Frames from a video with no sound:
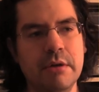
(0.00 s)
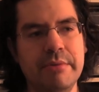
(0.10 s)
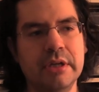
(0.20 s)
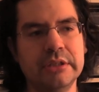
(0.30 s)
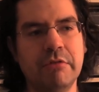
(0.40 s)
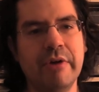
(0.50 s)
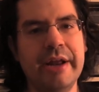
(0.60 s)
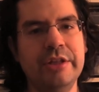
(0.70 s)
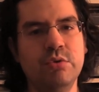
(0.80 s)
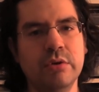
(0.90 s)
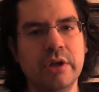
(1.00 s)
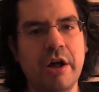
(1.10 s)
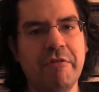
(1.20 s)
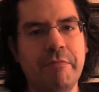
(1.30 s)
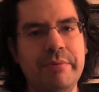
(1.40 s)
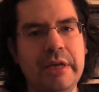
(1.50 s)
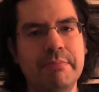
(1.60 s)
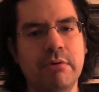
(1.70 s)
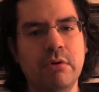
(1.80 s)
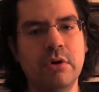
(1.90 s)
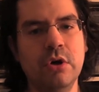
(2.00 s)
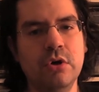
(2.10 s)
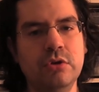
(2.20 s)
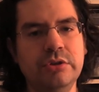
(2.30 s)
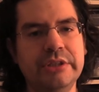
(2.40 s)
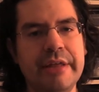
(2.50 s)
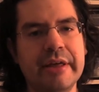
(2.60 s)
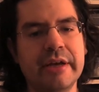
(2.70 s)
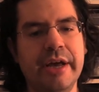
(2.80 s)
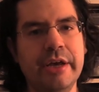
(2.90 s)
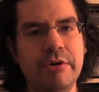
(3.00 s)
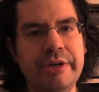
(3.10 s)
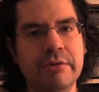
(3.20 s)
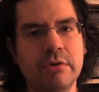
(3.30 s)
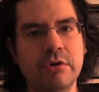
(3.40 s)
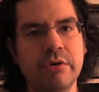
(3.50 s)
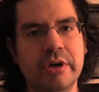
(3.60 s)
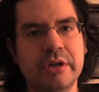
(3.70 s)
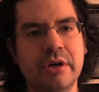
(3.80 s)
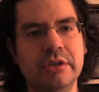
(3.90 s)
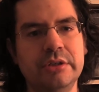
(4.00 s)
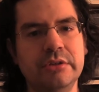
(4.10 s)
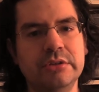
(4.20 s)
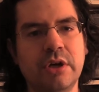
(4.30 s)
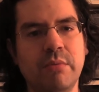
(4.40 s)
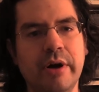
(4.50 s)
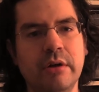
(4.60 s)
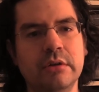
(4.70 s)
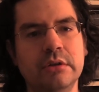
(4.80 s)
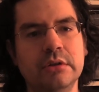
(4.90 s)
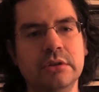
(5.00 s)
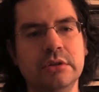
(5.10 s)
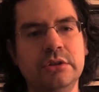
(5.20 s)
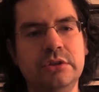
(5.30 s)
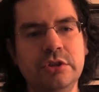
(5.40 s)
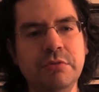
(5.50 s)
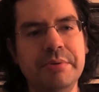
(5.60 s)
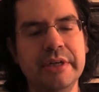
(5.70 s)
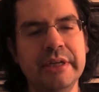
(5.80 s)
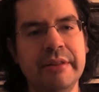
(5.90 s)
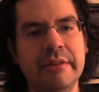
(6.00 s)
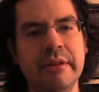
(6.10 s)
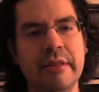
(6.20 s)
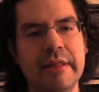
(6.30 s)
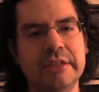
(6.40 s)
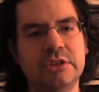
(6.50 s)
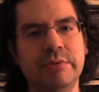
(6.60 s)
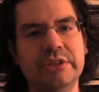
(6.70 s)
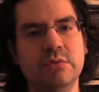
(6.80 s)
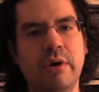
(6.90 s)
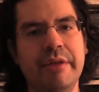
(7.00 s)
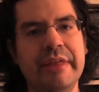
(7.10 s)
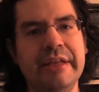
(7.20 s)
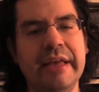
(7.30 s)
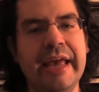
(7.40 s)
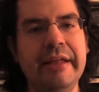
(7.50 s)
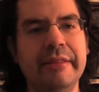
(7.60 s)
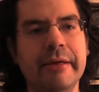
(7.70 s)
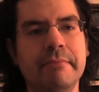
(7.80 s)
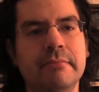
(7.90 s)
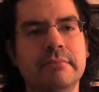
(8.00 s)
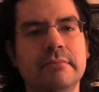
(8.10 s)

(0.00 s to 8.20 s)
Because I ran into a lot of people who say that Coyote and Roadrunner cartoons are, well, stupid, and that's the reason why they hate them.